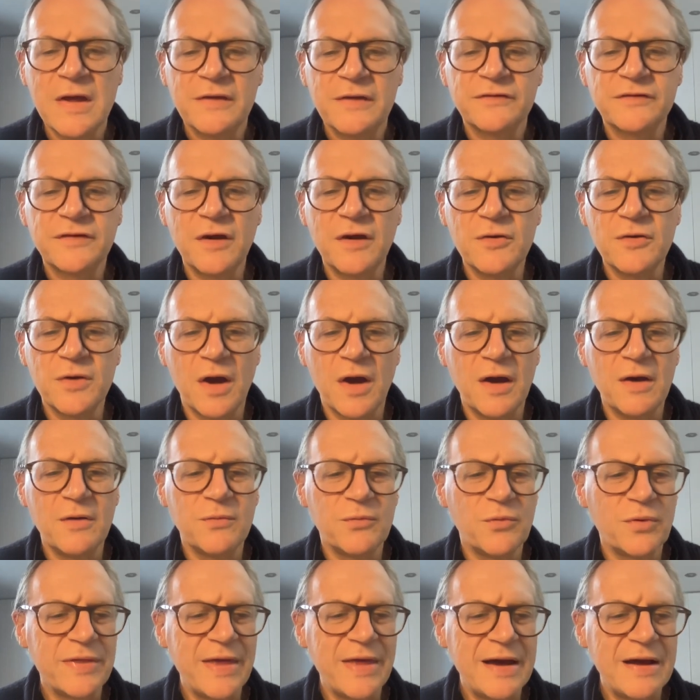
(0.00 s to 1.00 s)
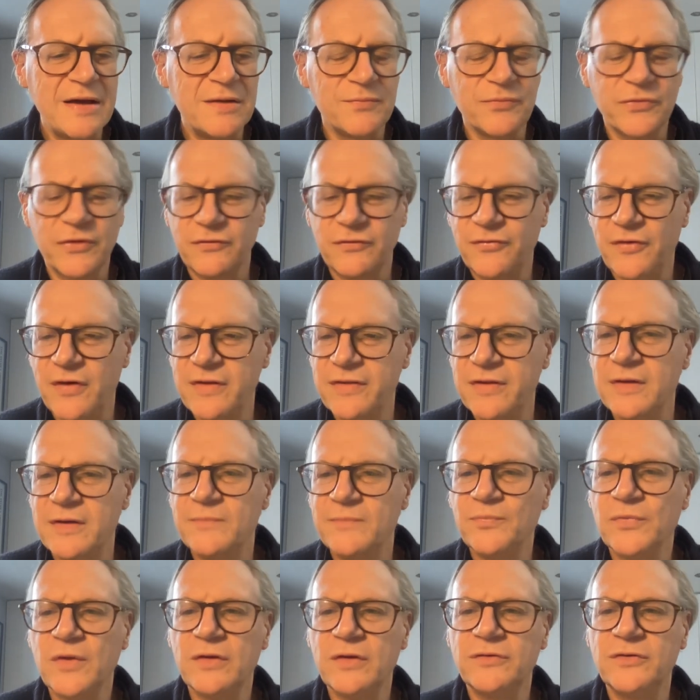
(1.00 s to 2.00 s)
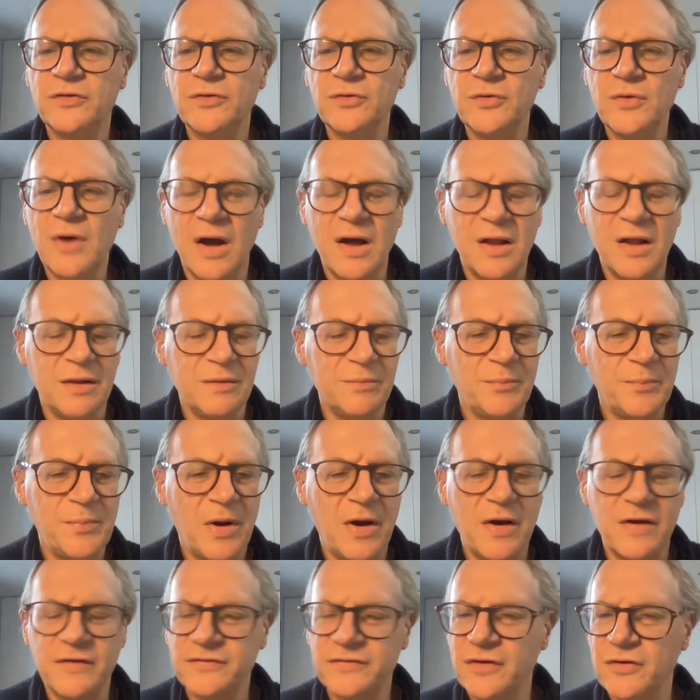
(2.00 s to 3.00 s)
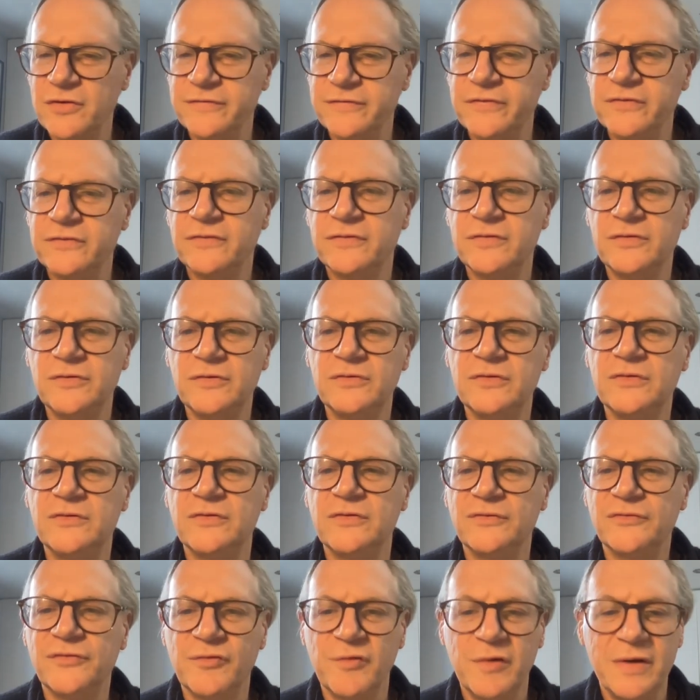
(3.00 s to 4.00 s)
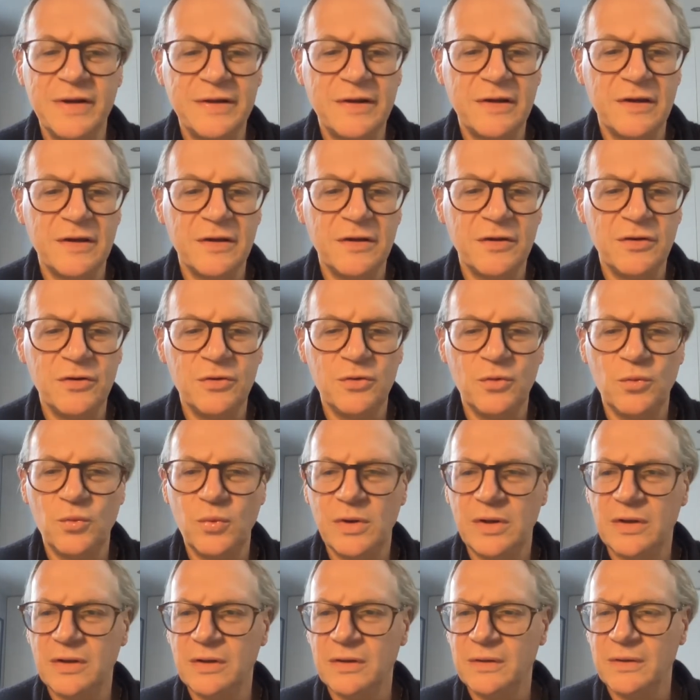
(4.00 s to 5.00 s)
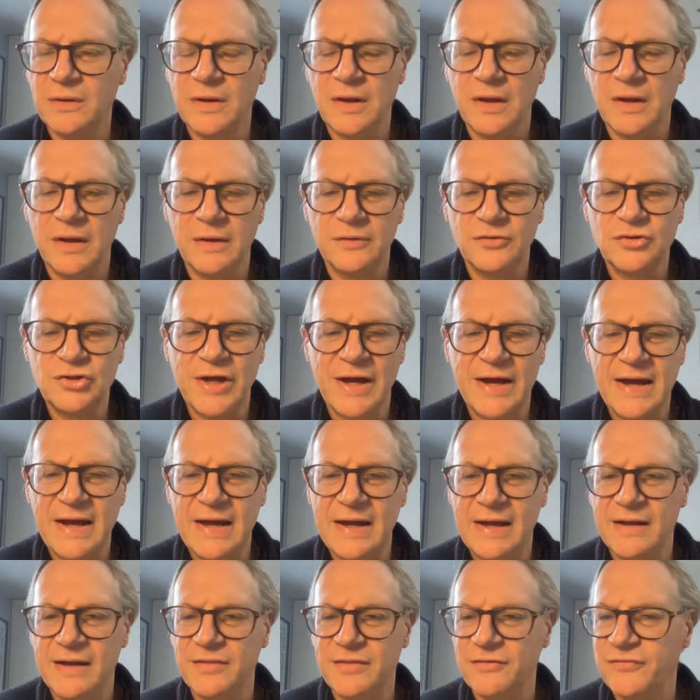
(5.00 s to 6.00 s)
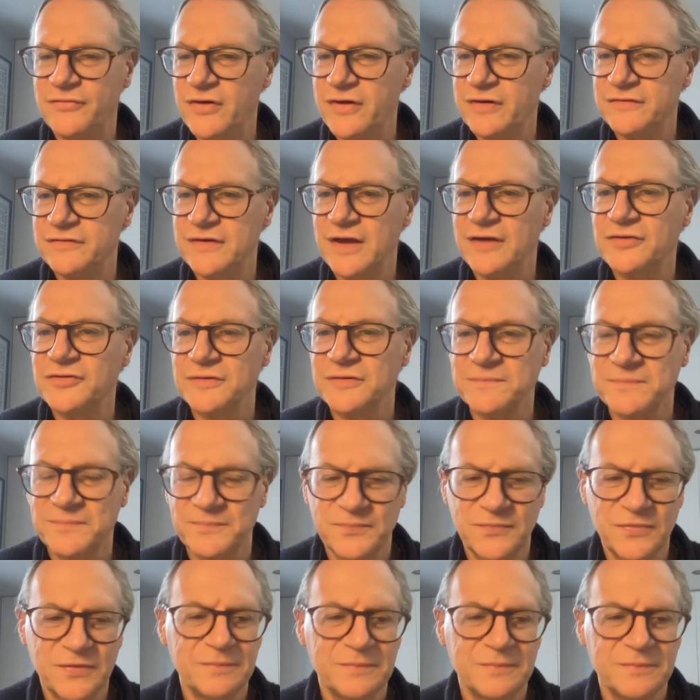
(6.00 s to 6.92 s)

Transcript: So without further ado, I'll pass over to Verena, who will chair the first session.